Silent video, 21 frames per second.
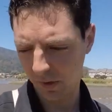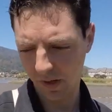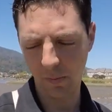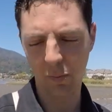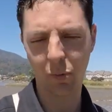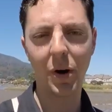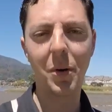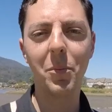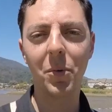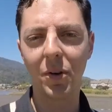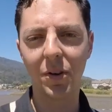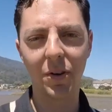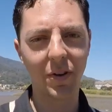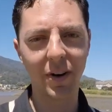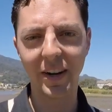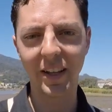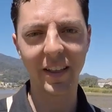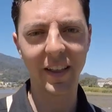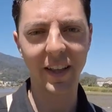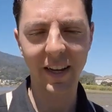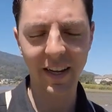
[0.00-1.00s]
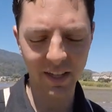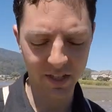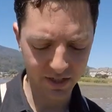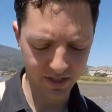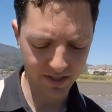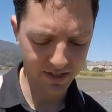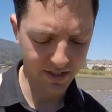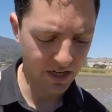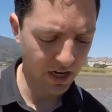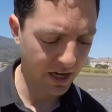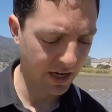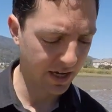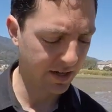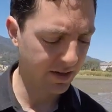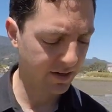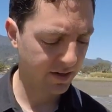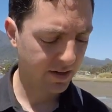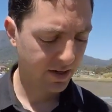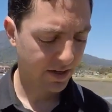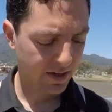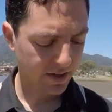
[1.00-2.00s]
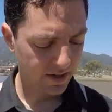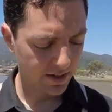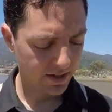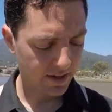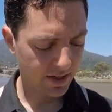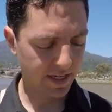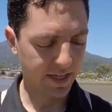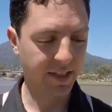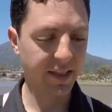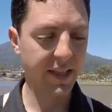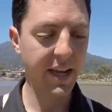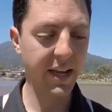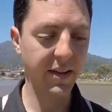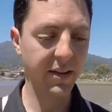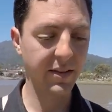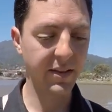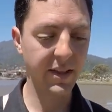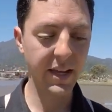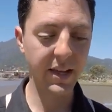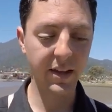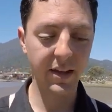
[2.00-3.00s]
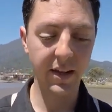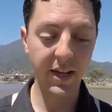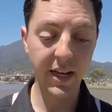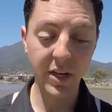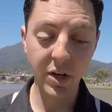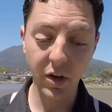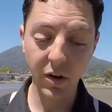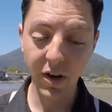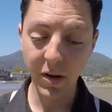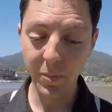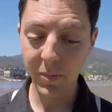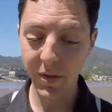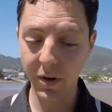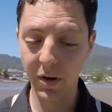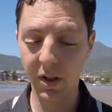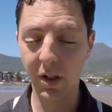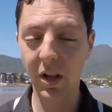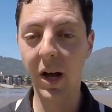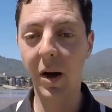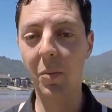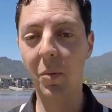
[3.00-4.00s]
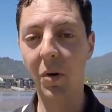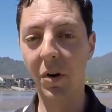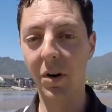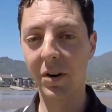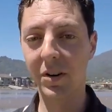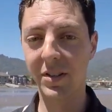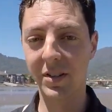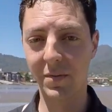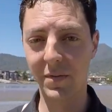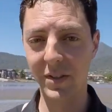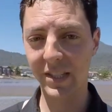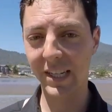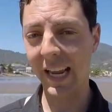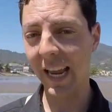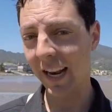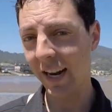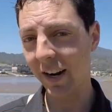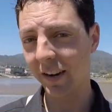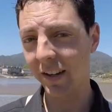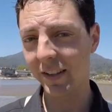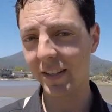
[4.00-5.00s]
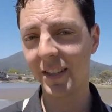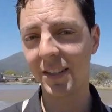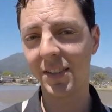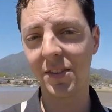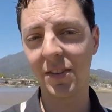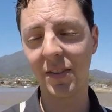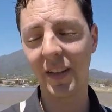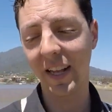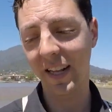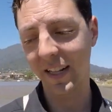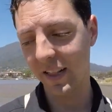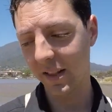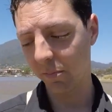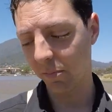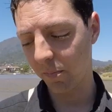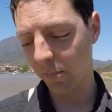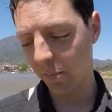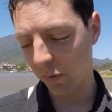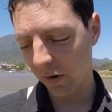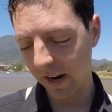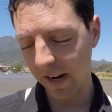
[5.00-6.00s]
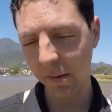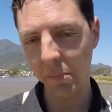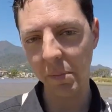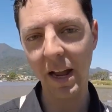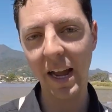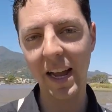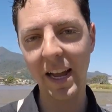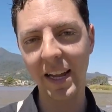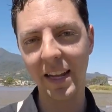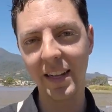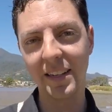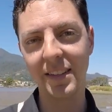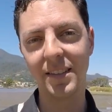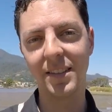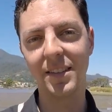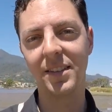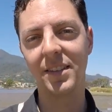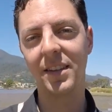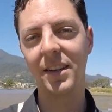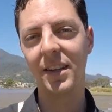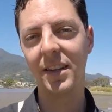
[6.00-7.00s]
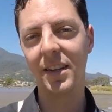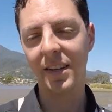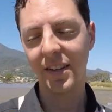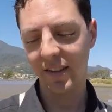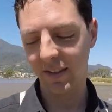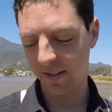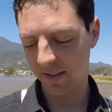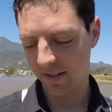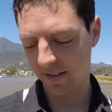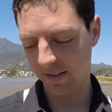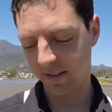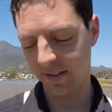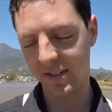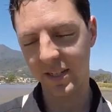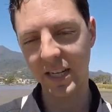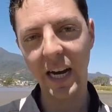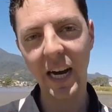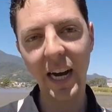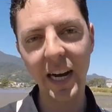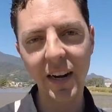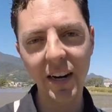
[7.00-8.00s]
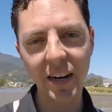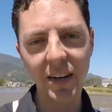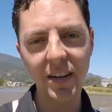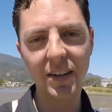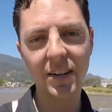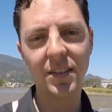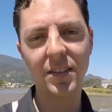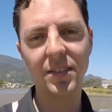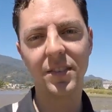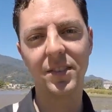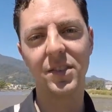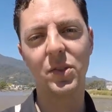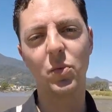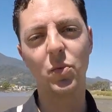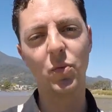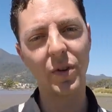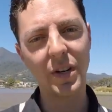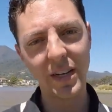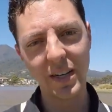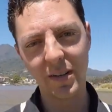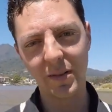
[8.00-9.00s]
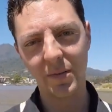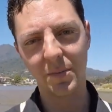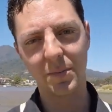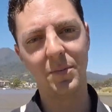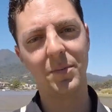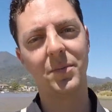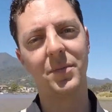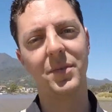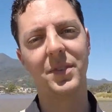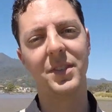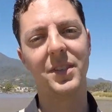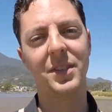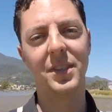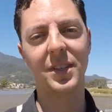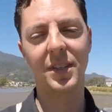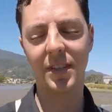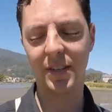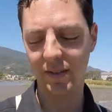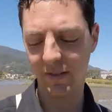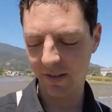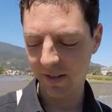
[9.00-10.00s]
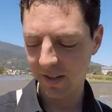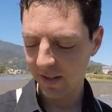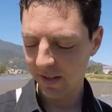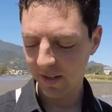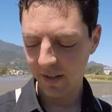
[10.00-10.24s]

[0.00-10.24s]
crumble or anything. Yeah. It's just not like they they in Europe they're a lot more sophisticated on this. So like the brake pads the tires, the rims, the